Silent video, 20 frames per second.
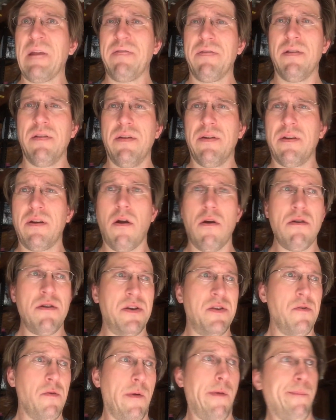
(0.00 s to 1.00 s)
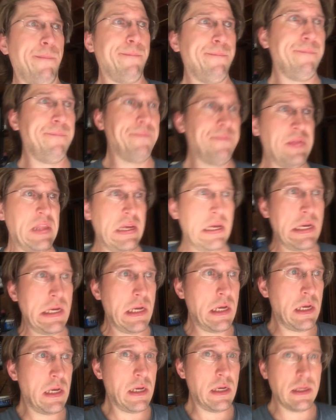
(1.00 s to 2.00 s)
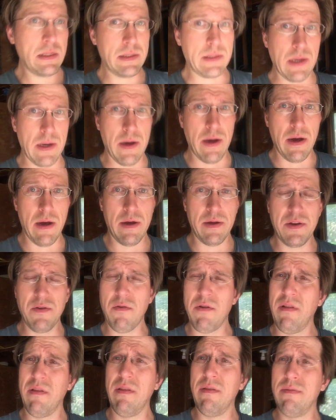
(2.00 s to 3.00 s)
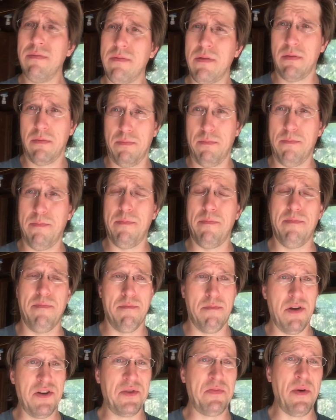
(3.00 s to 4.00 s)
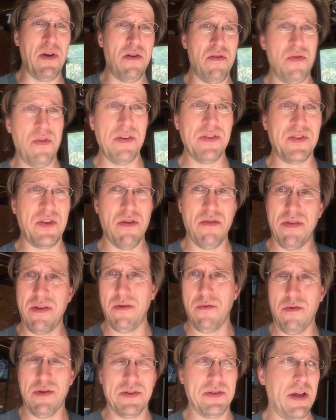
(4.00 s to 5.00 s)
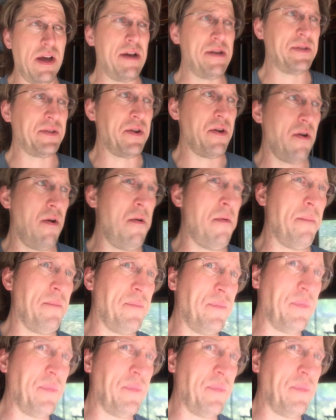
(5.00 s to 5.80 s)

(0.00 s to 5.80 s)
little garden tour. It's doing much better this year than it was last year.